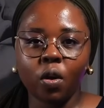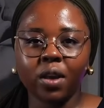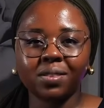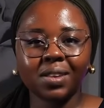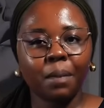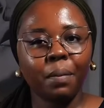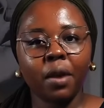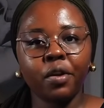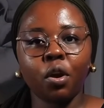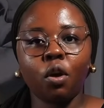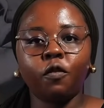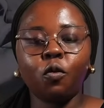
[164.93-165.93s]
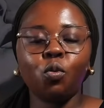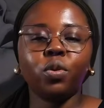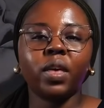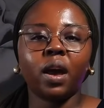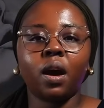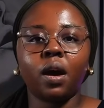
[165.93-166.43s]
summary of who
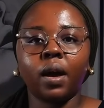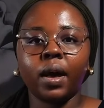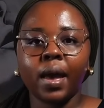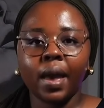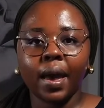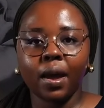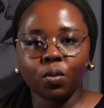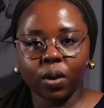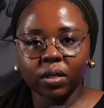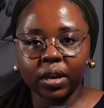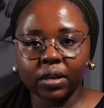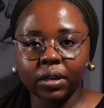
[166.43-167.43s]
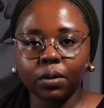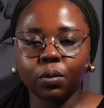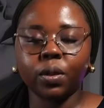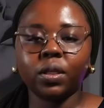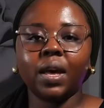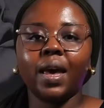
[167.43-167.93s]
they are and what they're dealing
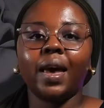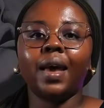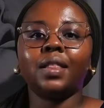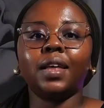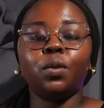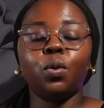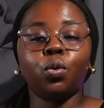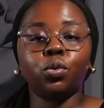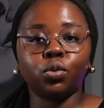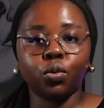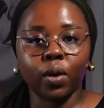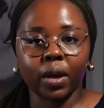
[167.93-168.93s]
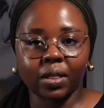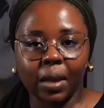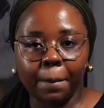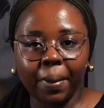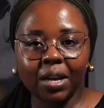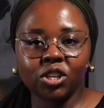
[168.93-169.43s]
with, and then we're going to look at their
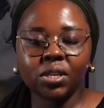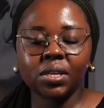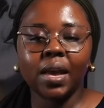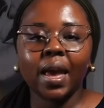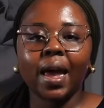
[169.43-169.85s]
budget,